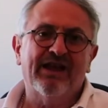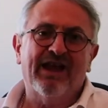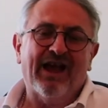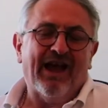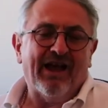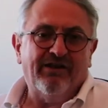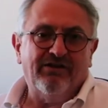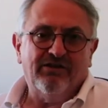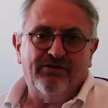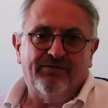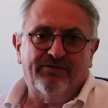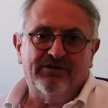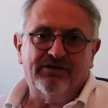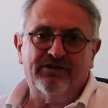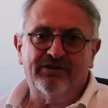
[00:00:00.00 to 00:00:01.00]
any of
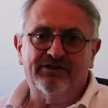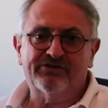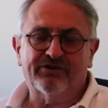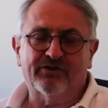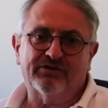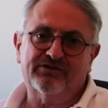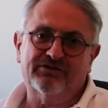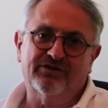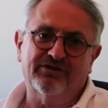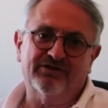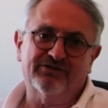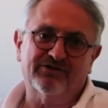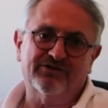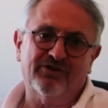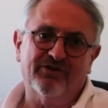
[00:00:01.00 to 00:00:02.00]
the things that
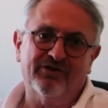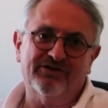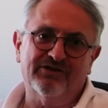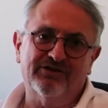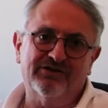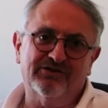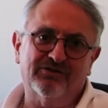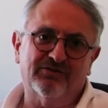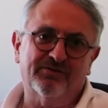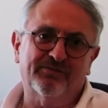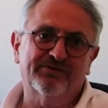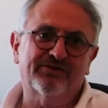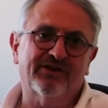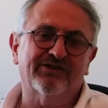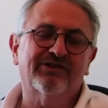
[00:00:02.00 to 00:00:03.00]
society sort of
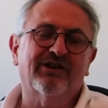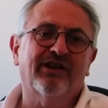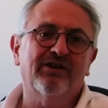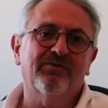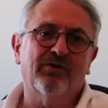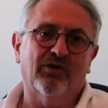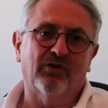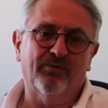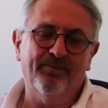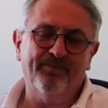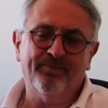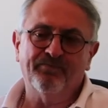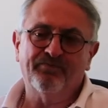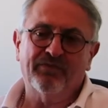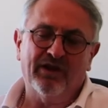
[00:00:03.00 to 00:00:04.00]
sticks a label on,
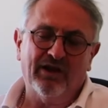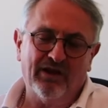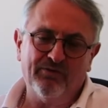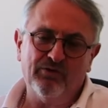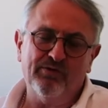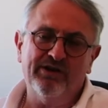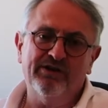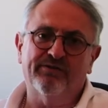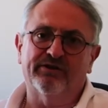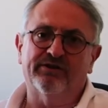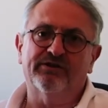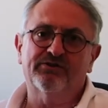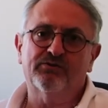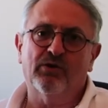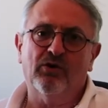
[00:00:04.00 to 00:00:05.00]
have a read of it.
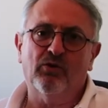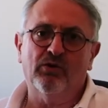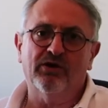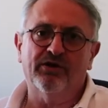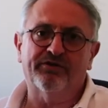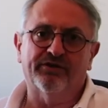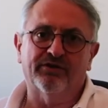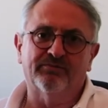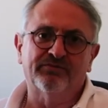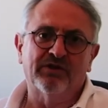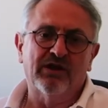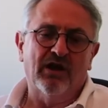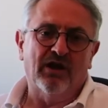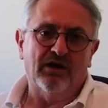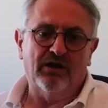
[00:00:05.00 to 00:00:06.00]
It's well worth it.
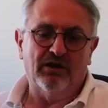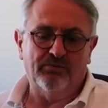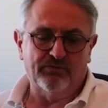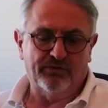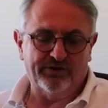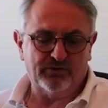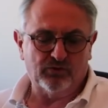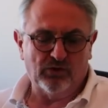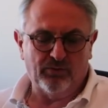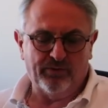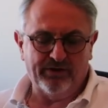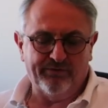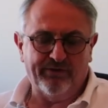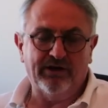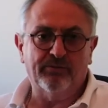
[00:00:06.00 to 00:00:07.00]
This will be
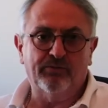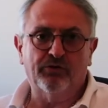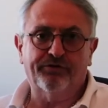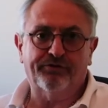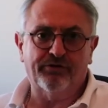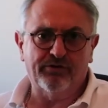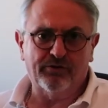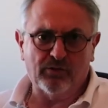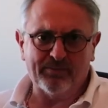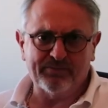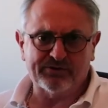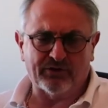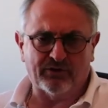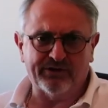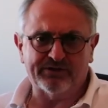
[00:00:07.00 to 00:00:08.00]
available through the
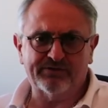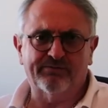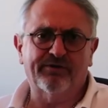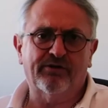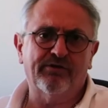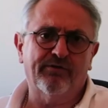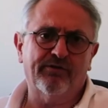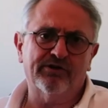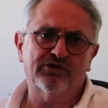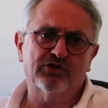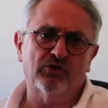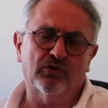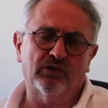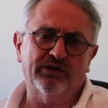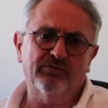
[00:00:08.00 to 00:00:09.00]
website very, very
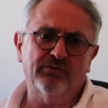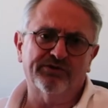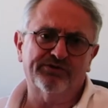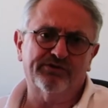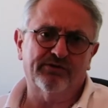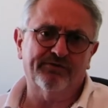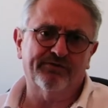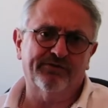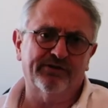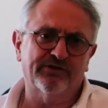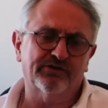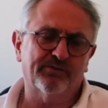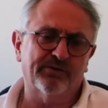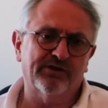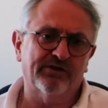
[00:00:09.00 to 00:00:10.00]
shortly once I've finished
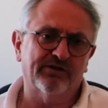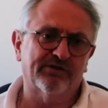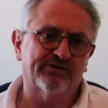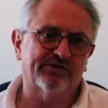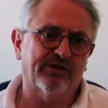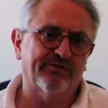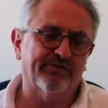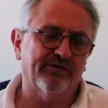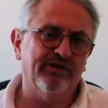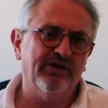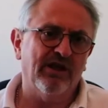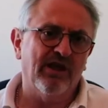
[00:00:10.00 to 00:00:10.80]
speaking to Stephanie.